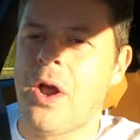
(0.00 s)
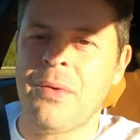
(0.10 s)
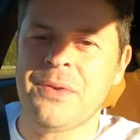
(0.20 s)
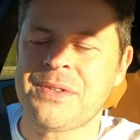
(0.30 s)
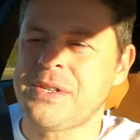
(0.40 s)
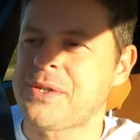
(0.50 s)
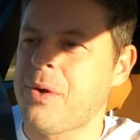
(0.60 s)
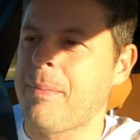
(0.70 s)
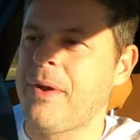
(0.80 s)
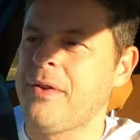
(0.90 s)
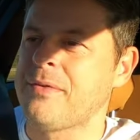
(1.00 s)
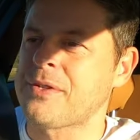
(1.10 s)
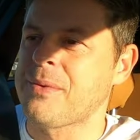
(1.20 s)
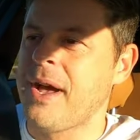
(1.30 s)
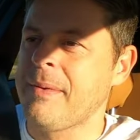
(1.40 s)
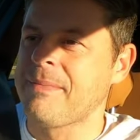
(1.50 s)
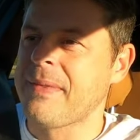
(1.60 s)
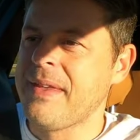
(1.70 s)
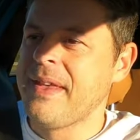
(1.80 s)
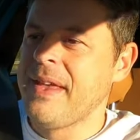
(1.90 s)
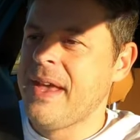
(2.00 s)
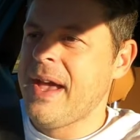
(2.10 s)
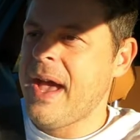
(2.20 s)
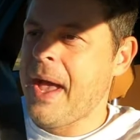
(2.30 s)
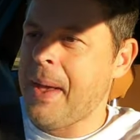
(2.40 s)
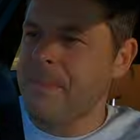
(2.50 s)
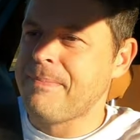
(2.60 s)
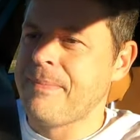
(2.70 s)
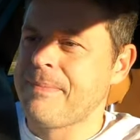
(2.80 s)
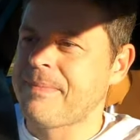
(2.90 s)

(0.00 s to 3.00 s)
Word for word: corals to swap over as well. Um,